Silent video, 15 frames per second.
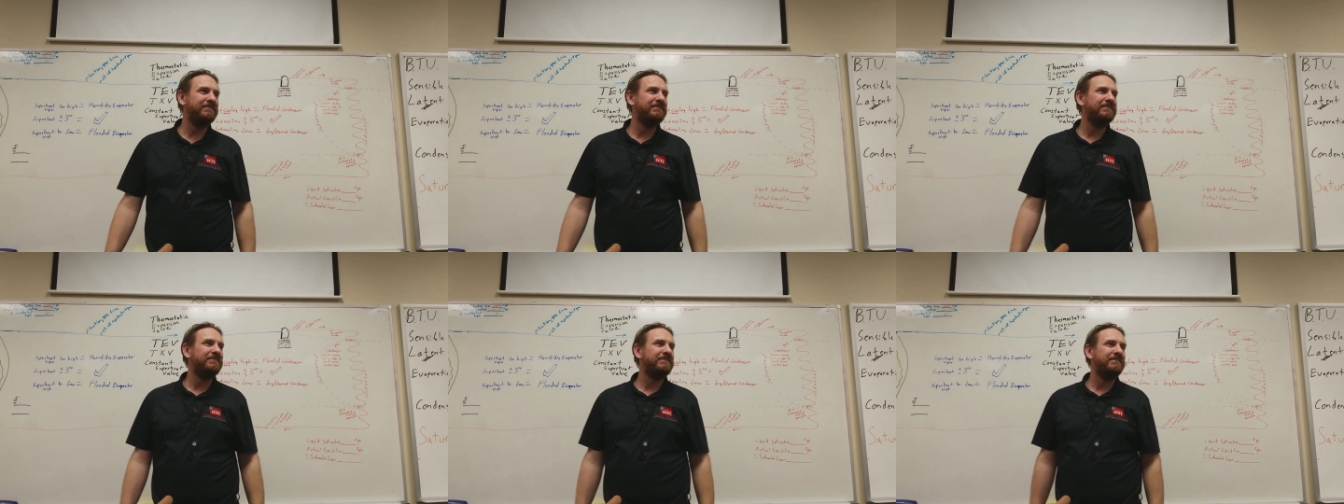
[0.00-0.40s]

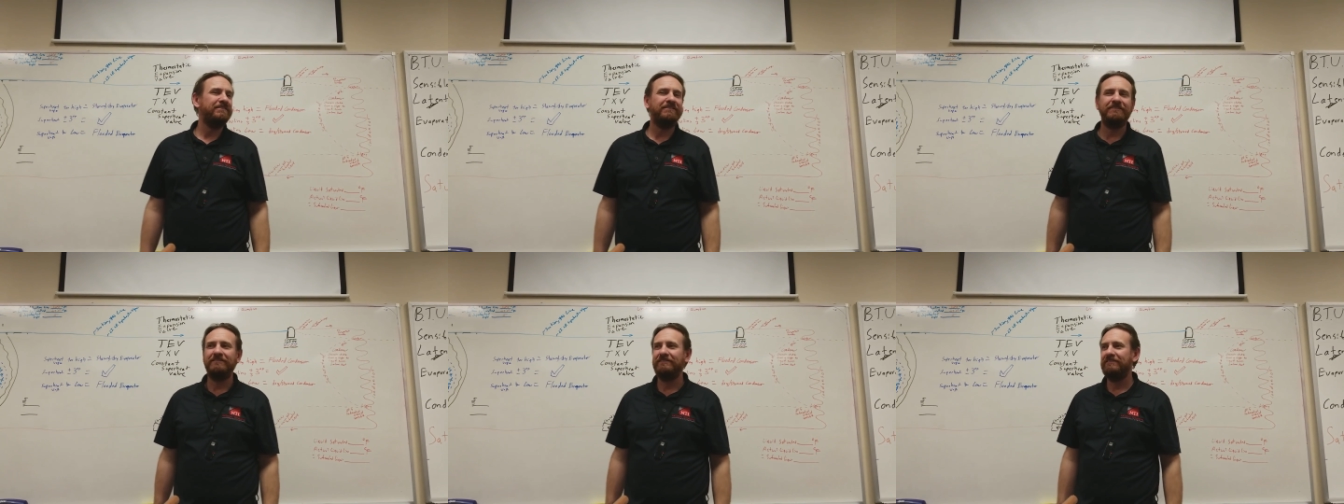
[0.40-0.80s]

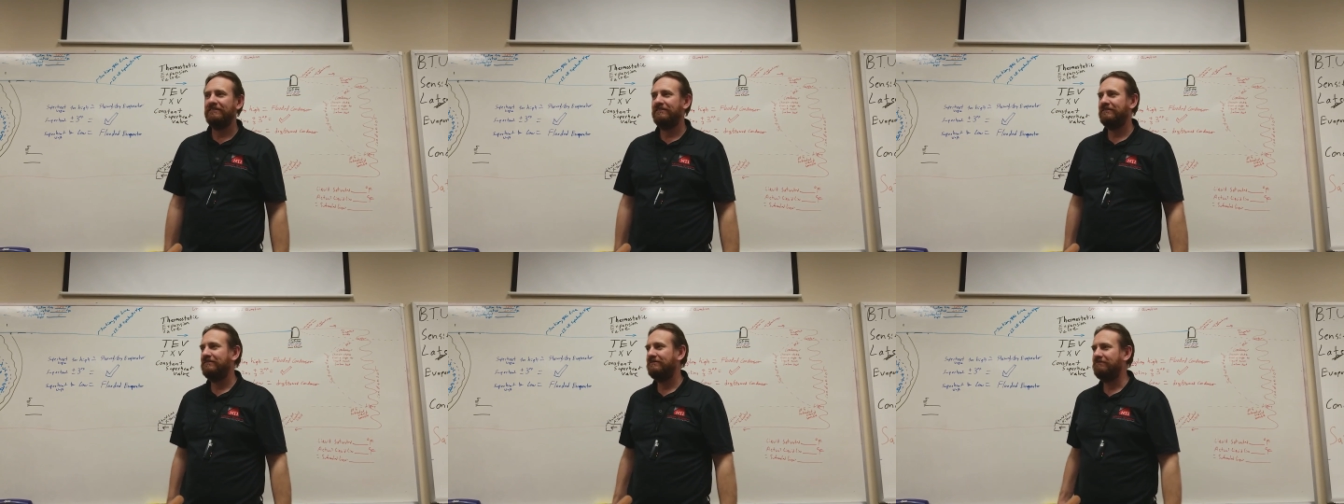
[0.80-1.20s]
Zero.
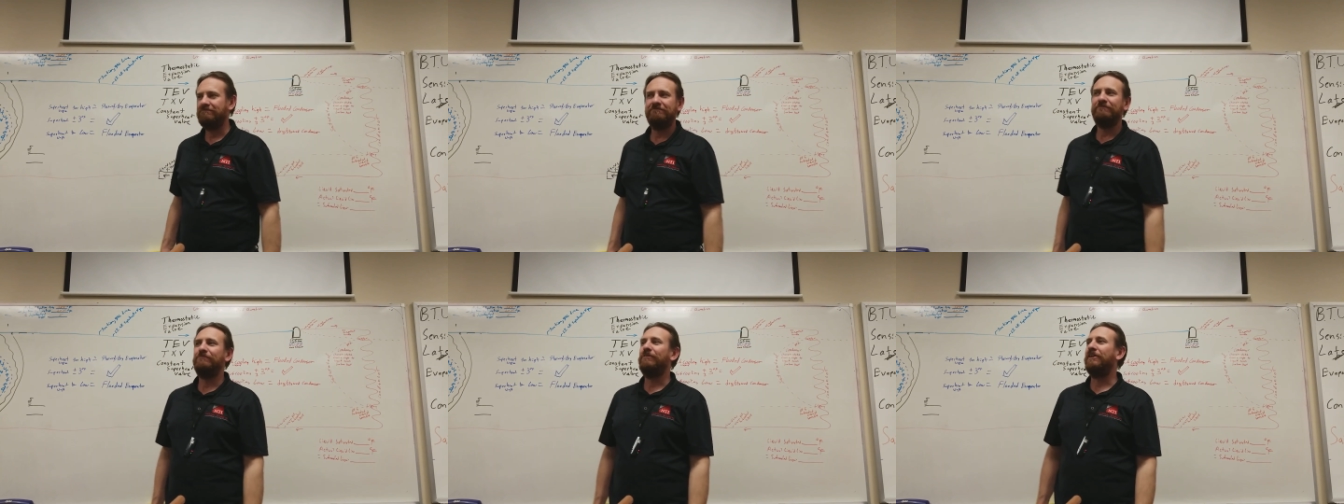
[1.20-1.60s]

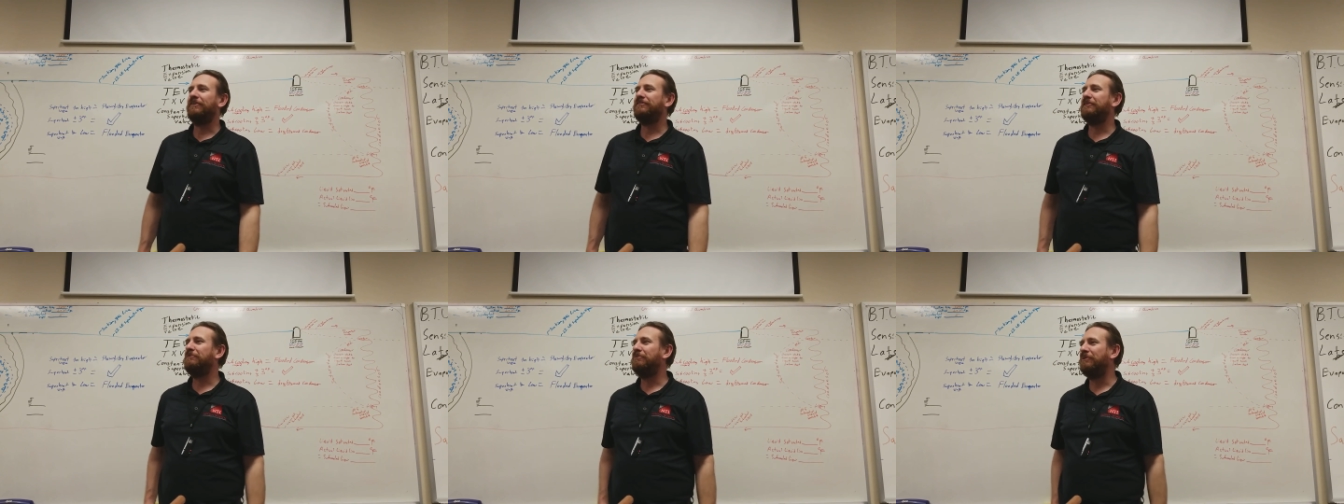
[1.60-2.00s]
Water's
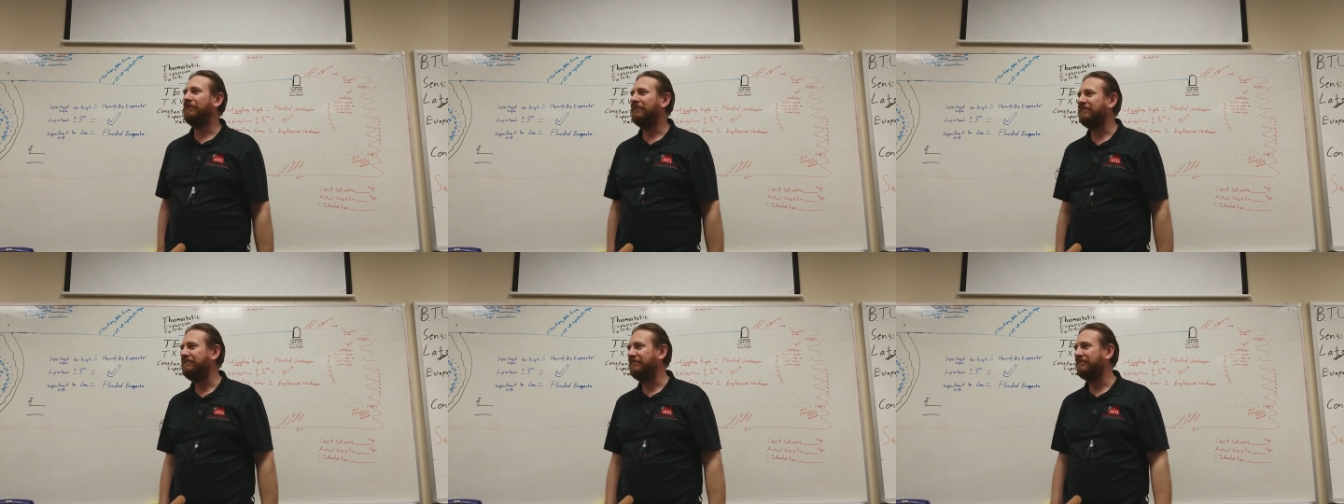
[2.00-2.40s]
going to
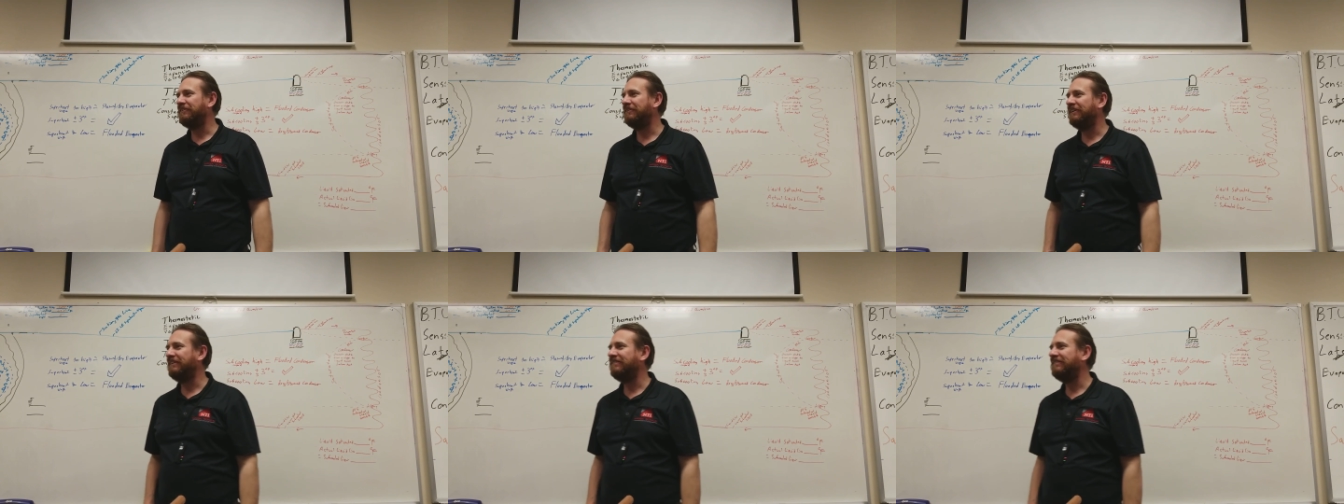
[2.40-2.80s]
boil at zero degrees?